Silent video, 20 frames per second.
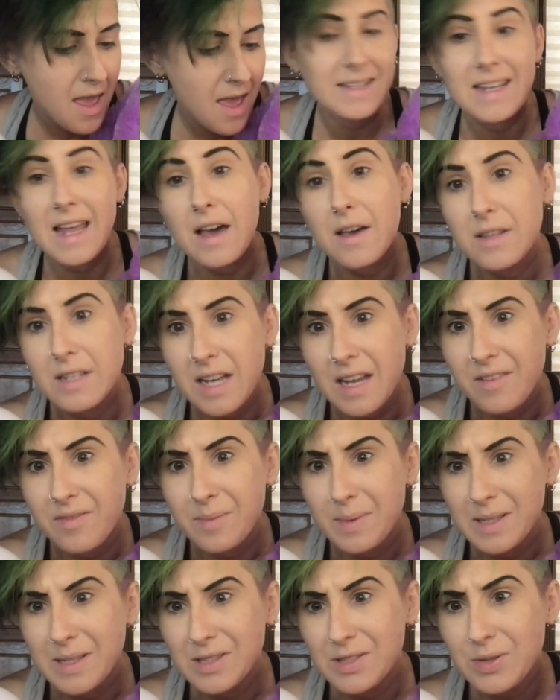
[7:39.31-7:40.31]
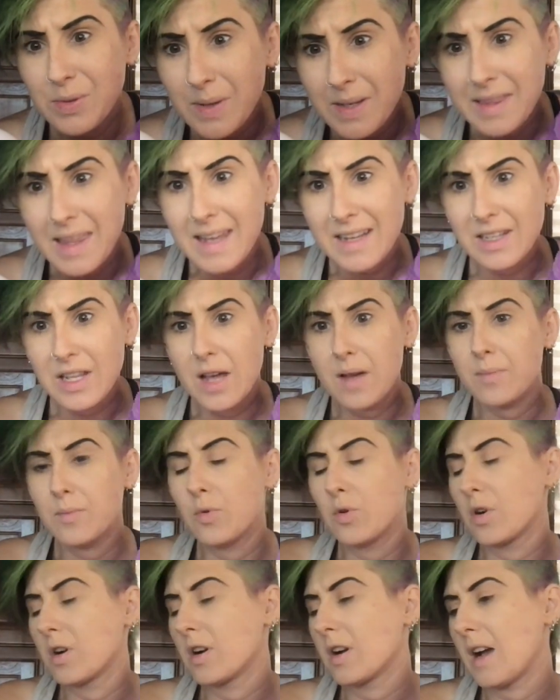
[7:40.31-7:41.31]
Now that I've been doing that a lot
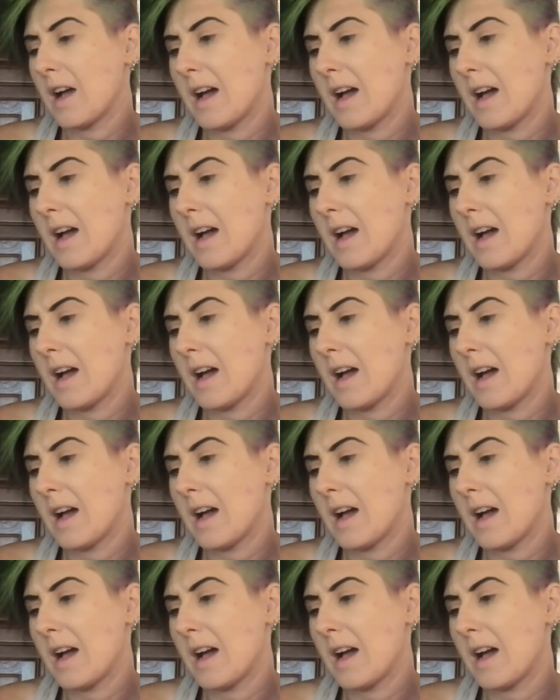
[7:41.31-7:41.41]
more,